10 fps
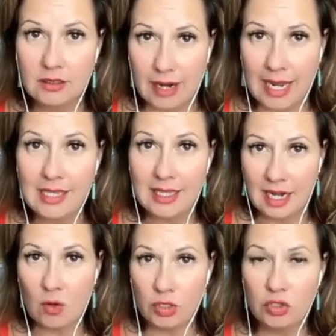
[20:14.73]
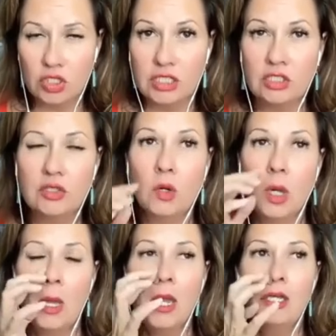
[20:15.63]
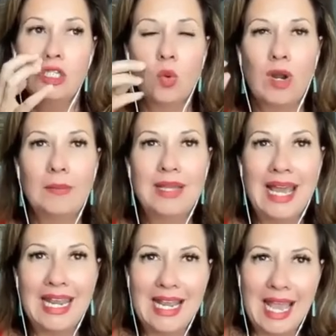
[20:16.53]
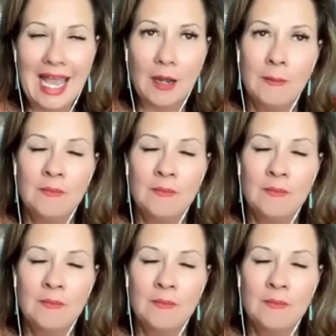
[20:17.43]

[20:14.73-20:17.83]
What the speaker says: right, than how we usually do. So what I'm getting at